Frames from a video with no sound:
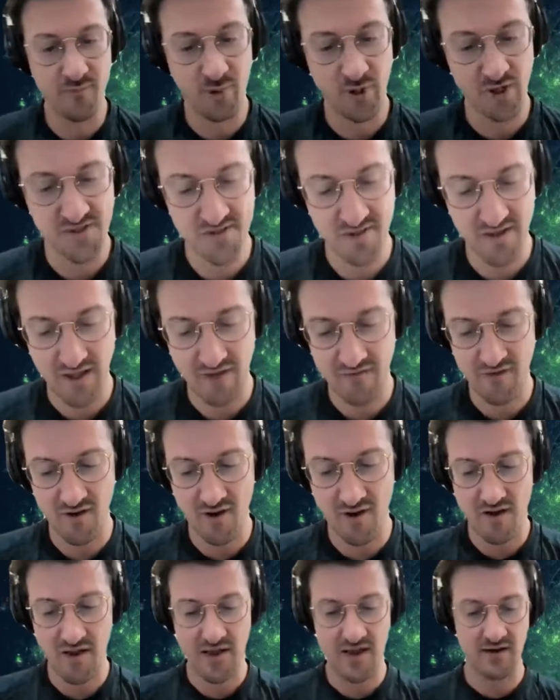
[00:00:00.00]
personally have
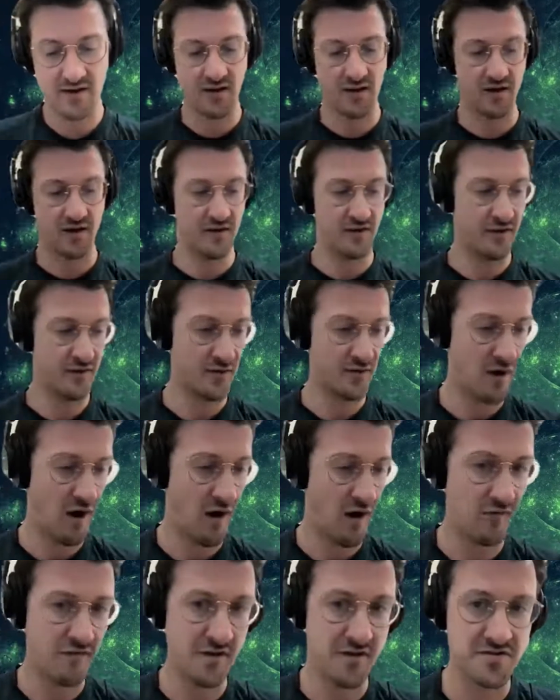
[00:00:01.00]
not had any
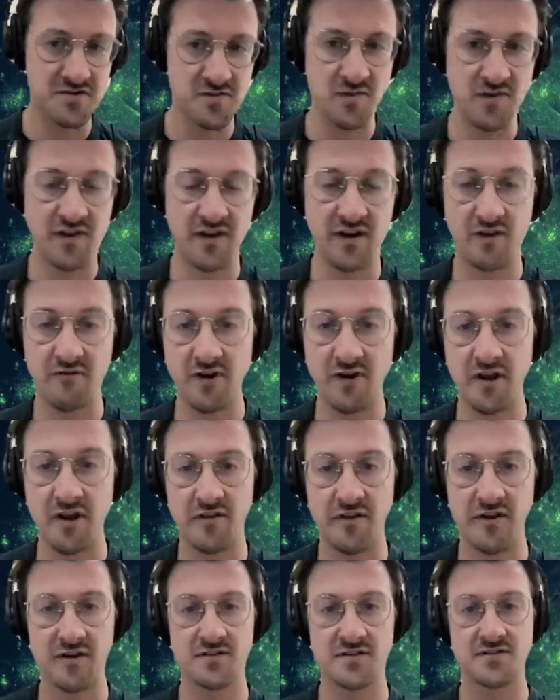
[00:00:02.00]
conversations with any
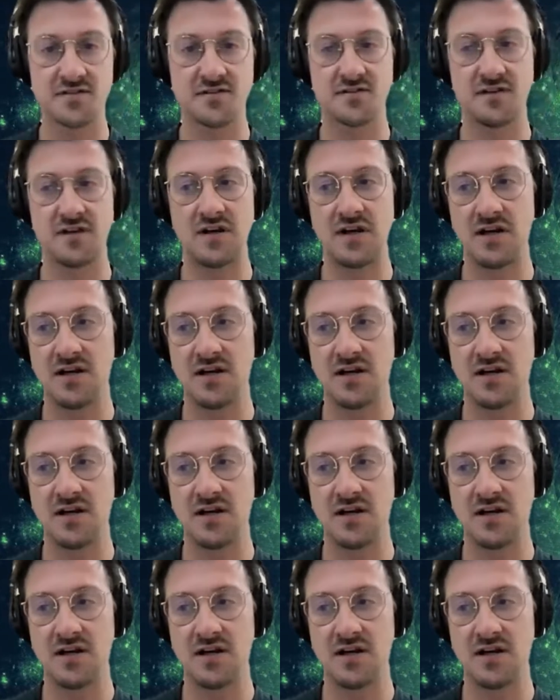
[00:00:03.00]
regulators.